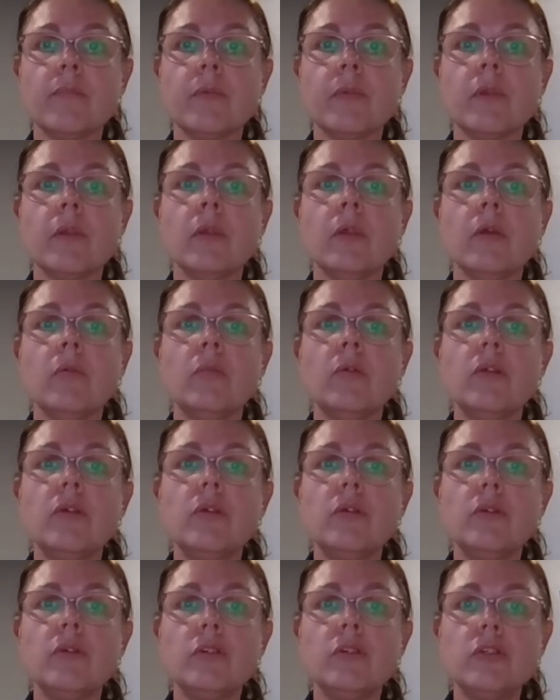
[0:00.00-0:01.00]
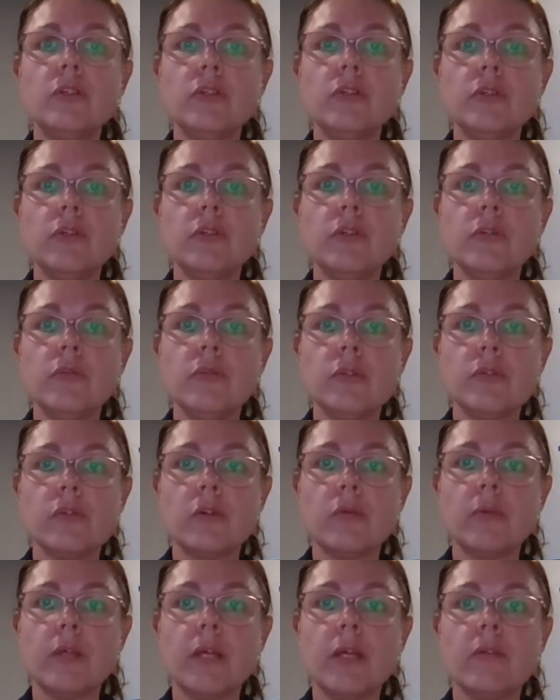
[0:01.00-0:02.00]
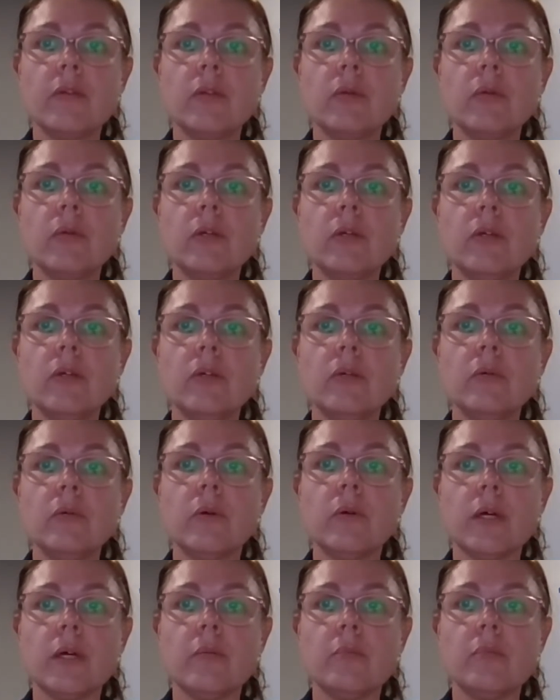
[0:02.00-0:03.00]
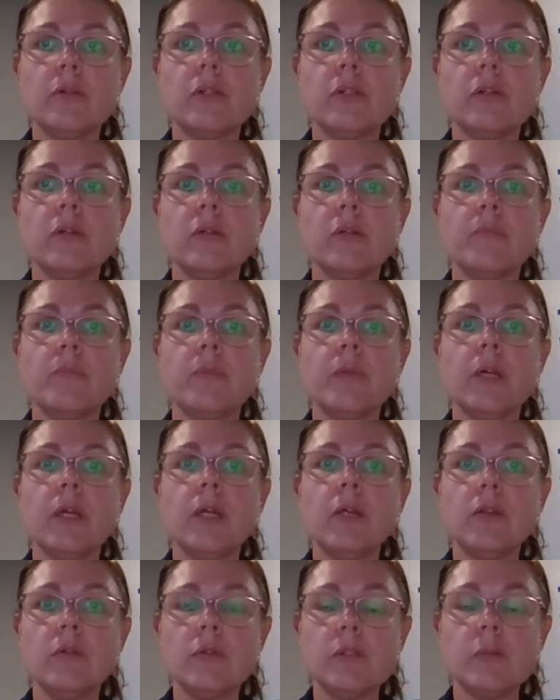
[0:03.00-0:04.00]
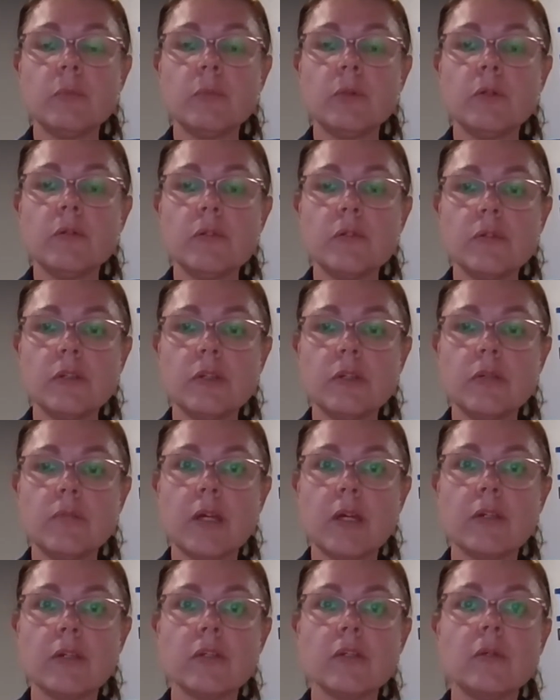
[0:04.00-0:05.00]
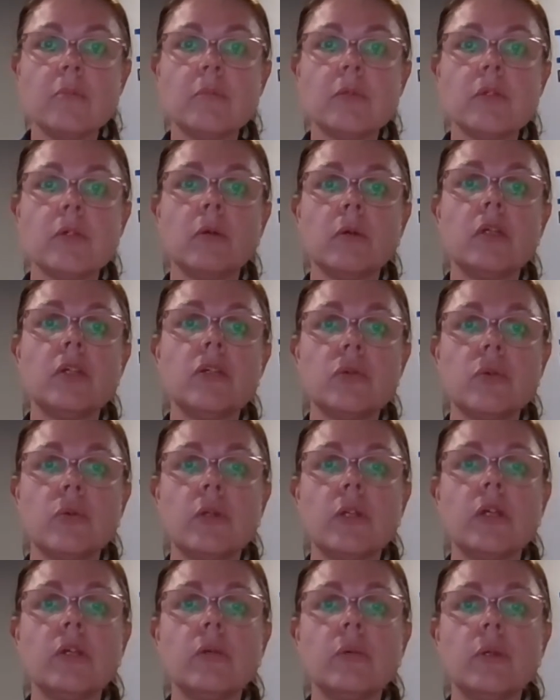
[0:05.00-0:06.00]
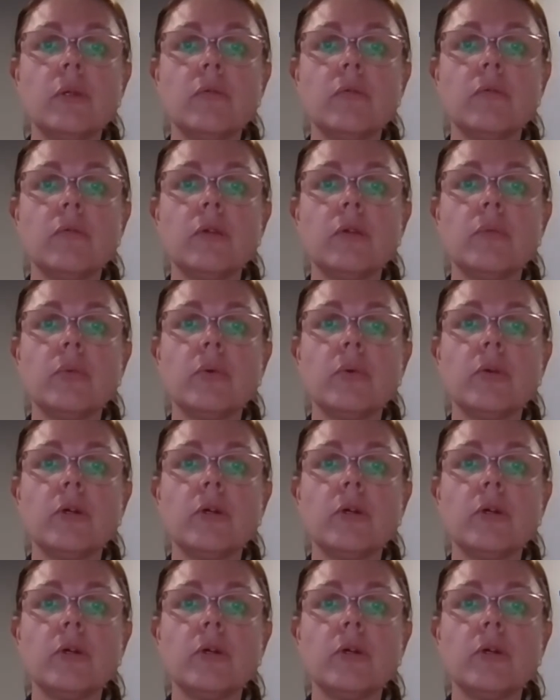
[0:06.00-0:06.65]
When you use your cue, the dog will either look at you or come to you. Either response is correct, so ensure that you reward.